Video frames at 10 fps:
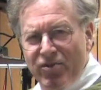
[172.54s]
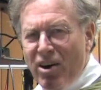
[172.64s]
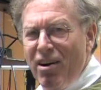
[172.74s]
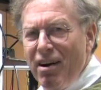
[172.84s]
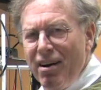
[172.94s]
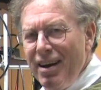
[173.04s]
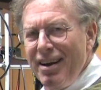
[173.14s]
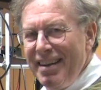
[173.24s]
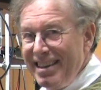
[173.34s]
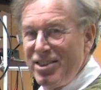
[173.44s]
far.
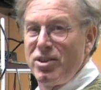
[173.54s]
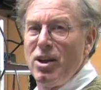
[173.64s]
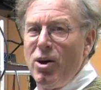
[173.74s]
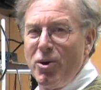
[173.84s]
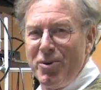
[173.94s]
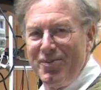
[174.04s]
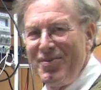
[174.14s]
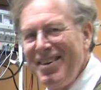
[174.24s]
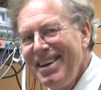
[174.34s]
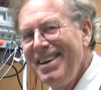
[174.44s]
That's slow.
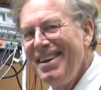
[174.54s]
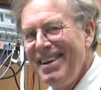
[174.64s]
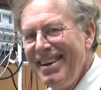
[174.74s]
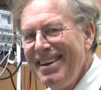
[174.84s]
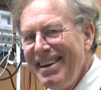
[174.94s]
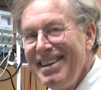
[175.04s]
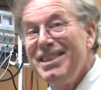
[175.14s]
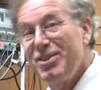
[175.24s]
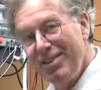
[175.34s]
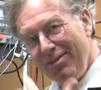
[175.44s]
At
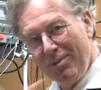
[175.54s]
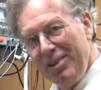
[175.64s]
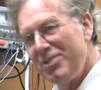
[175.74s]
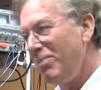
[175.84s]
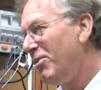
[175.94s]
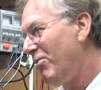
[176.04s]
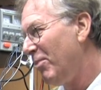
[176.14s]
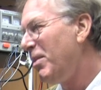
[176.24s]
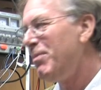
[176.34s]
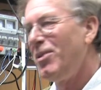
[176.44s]
least when you,
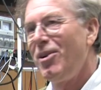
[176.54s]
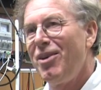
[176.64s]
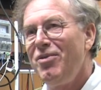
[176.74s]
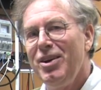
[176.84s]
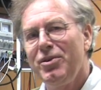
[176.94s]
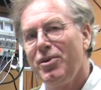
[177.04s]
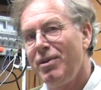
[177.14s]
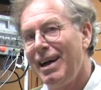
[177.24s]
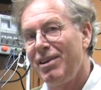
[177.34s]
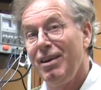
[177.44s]
for people in our field who
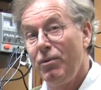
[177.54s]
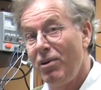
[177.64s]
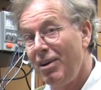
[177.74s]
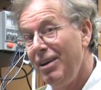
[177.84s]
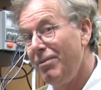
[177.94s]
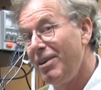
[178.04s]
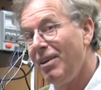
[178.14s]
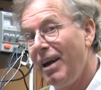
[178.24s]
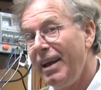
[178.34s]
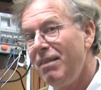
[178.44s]
are actually working
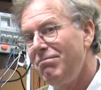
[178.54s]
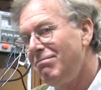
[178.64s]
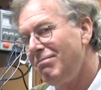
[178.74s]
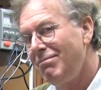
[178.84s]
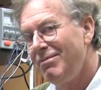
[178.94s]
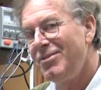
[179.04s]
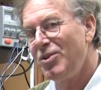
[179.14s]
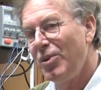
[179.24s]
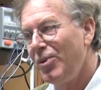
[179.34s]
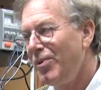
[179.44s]
with light.
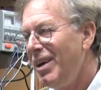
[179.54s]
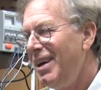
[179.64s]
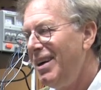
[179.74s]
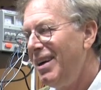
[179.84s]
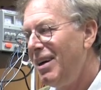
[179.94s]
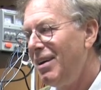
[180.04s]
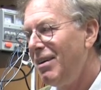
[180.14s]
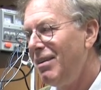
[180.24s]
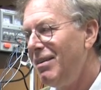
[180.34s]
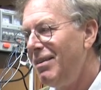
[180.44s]
So
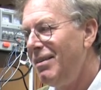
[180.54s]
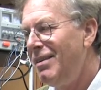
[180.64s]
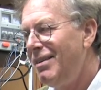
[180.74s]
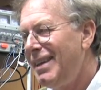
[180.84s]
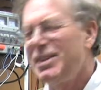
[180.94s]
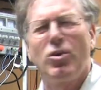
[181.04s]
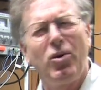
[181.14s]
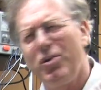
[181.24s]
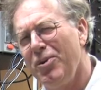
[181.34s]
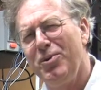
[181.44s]
uh, that's a whole